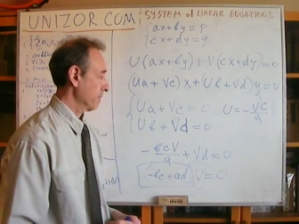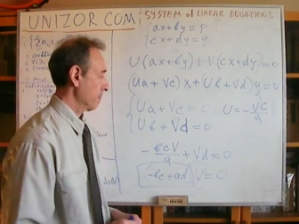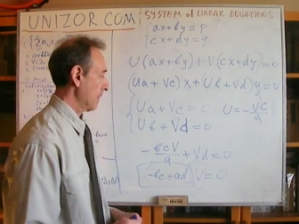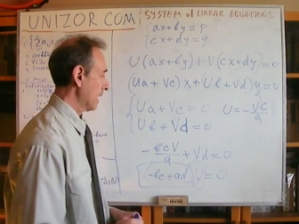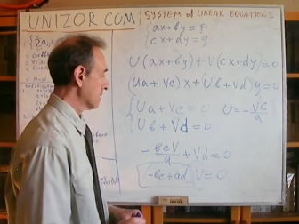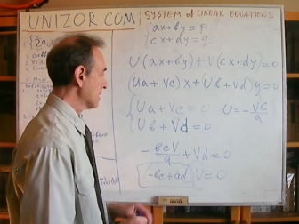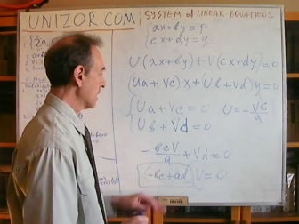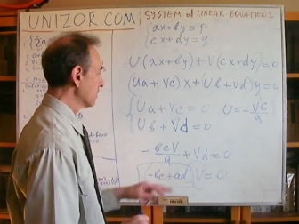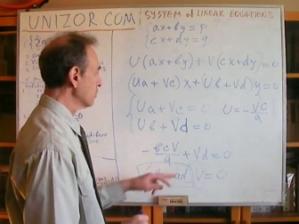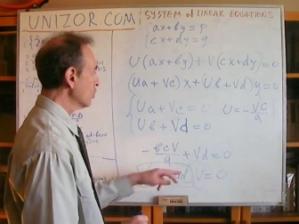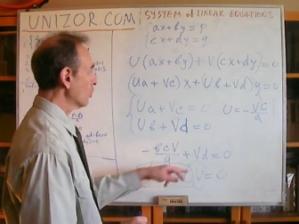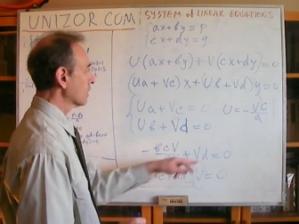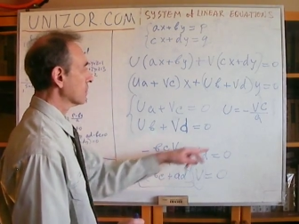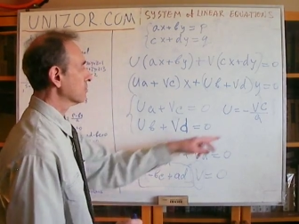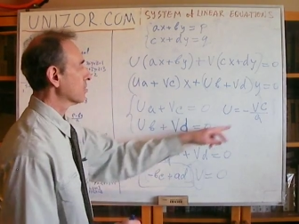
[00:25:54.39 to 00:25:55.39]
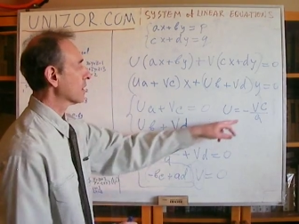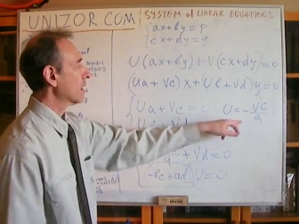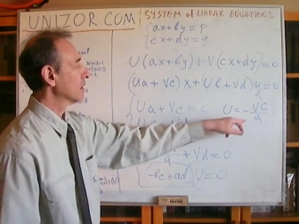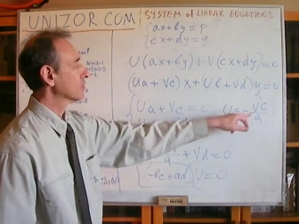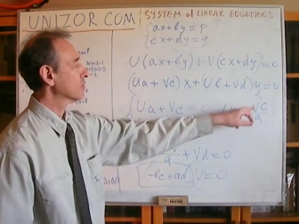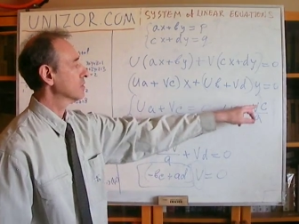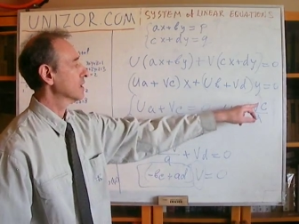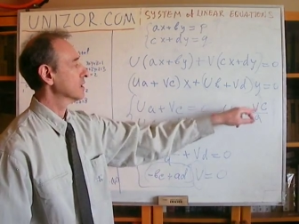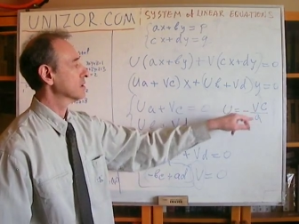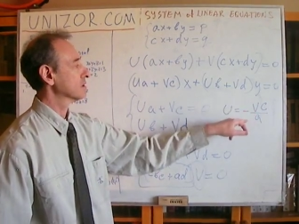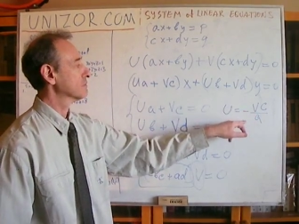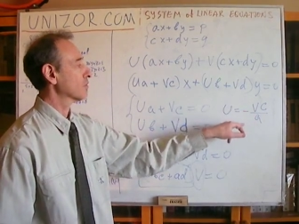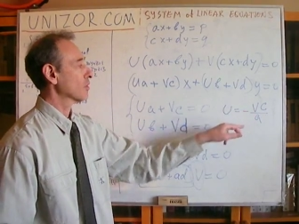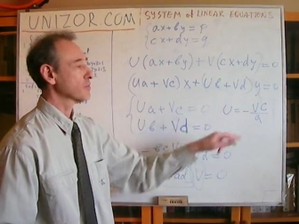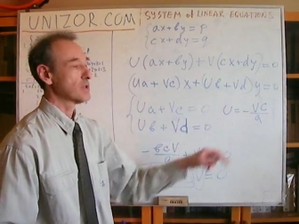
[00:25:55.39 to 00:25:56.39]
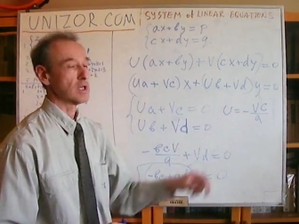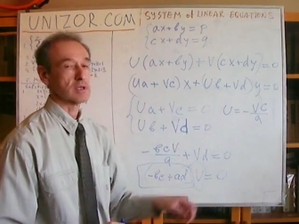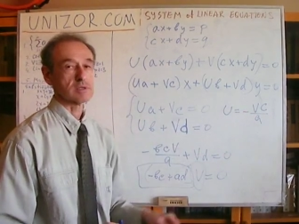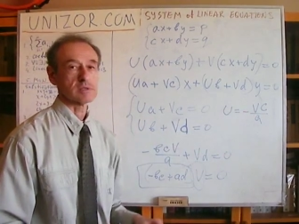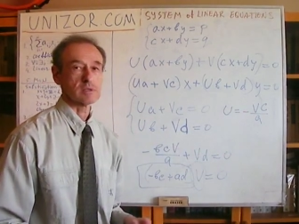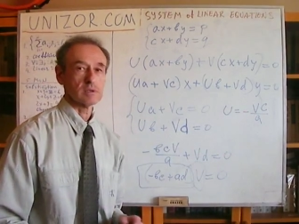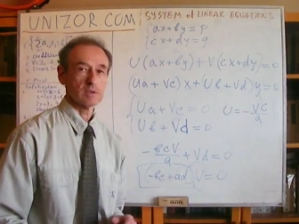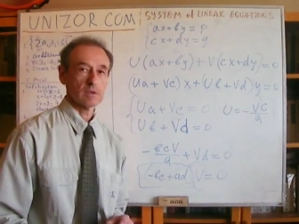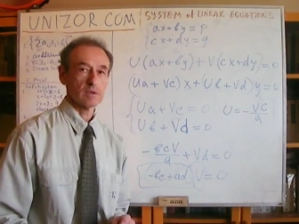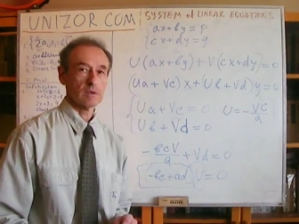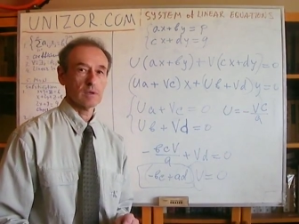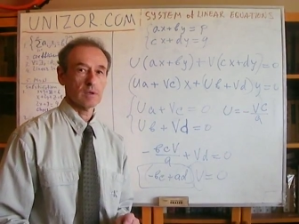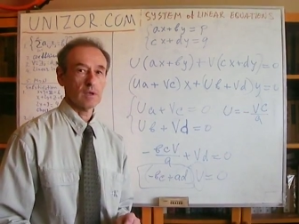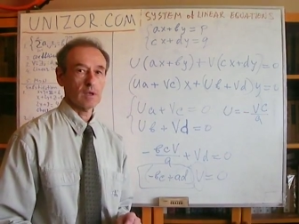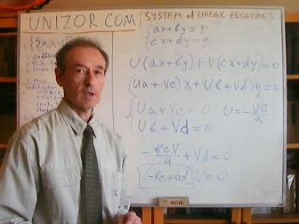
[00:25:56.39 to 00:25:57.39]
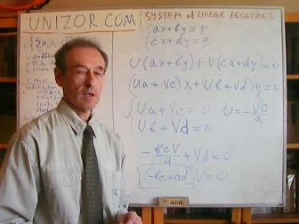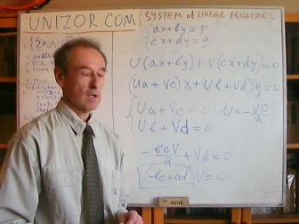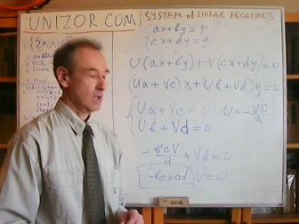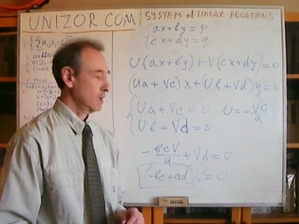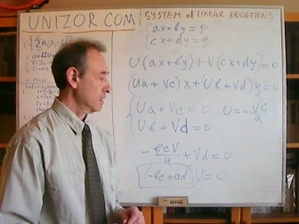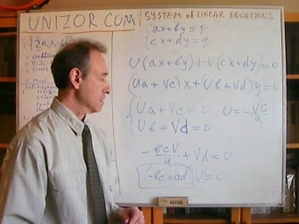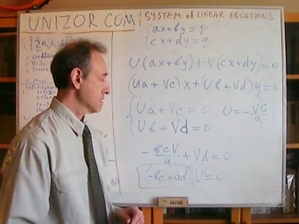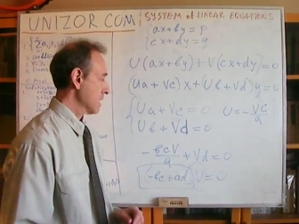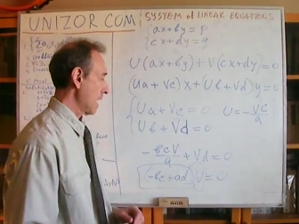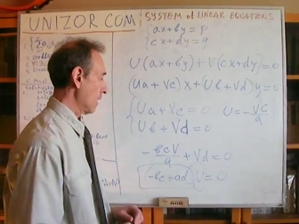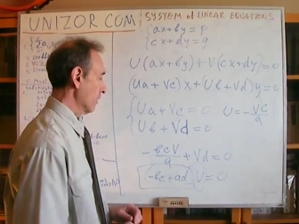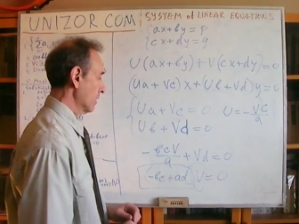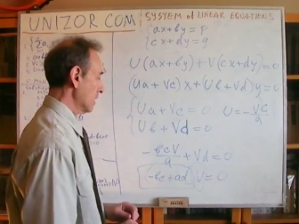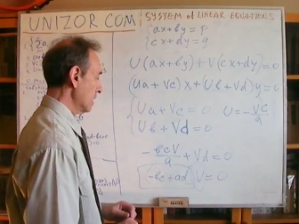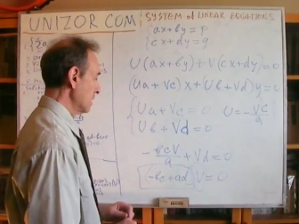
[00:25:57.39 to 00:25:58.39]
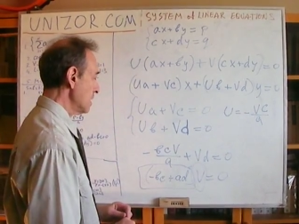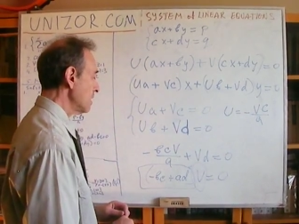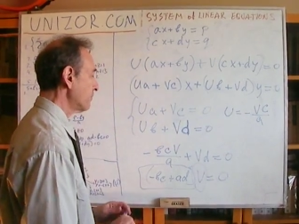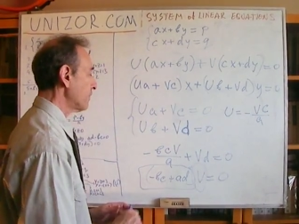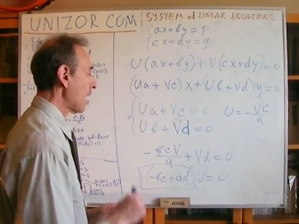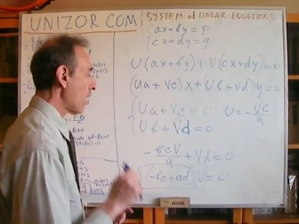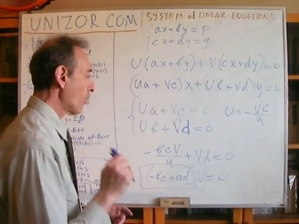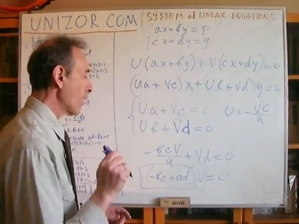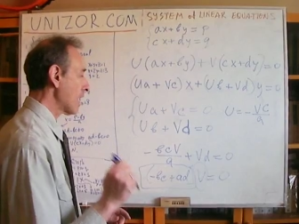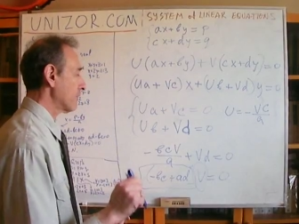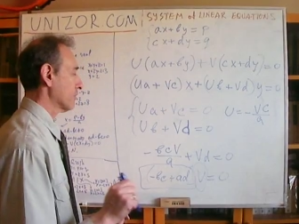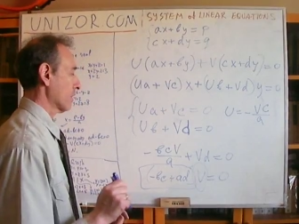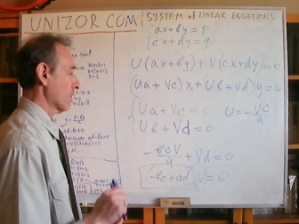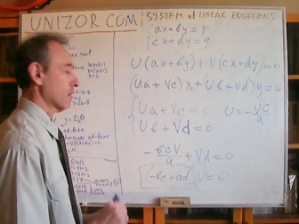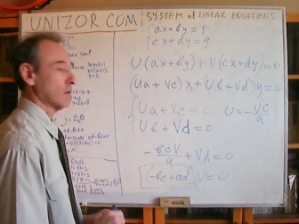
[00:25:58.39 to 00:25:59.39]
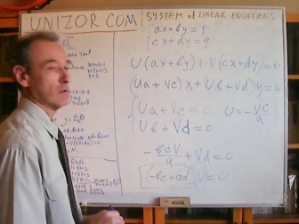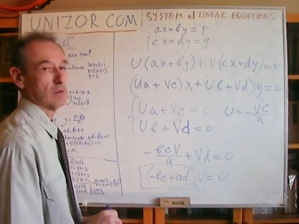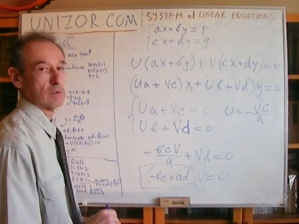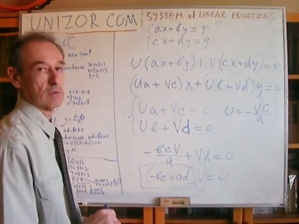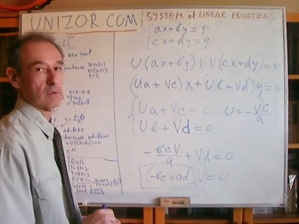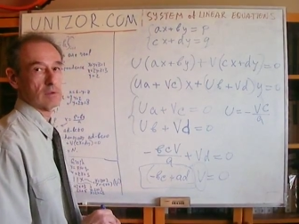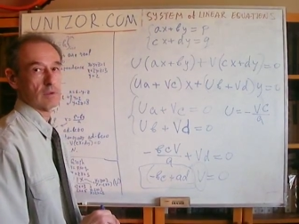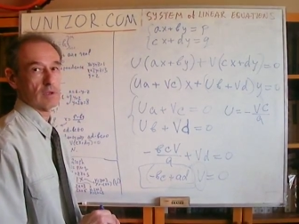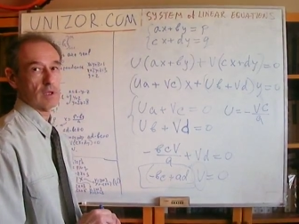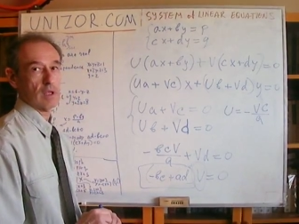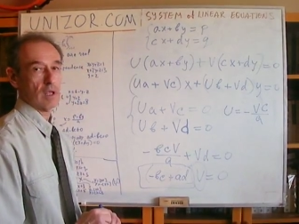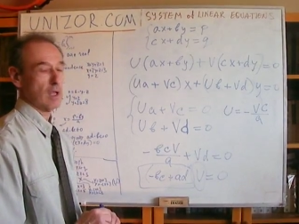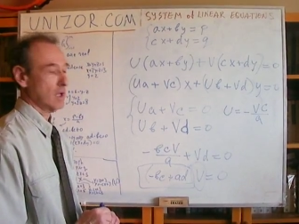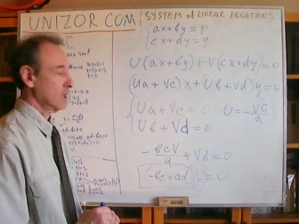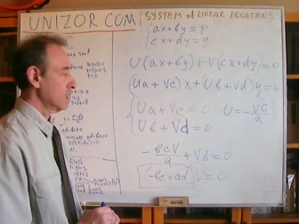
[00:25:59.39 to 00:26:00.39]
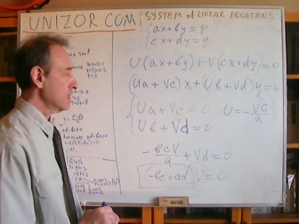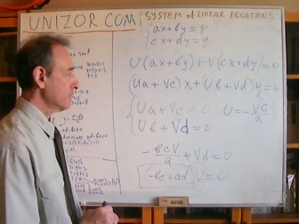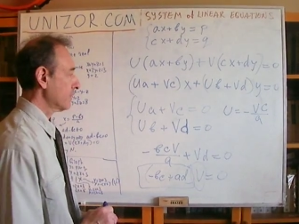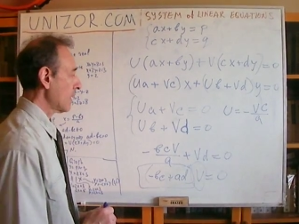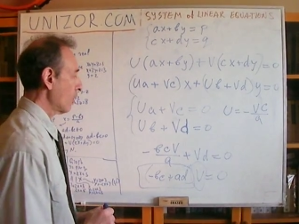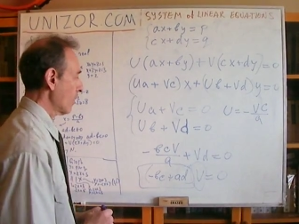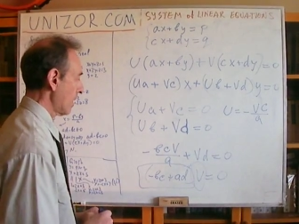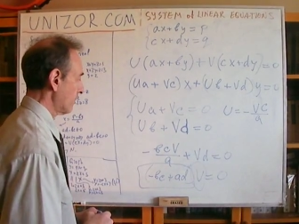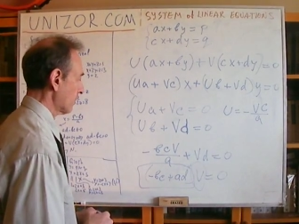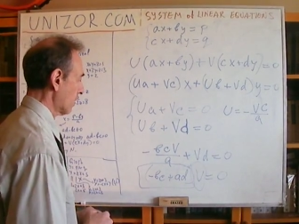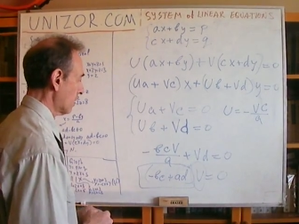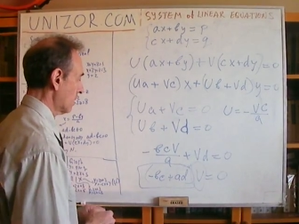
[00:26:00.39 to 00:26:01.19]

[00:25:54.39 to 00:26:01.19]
And then U can be calculated from this. Now, if however, if however,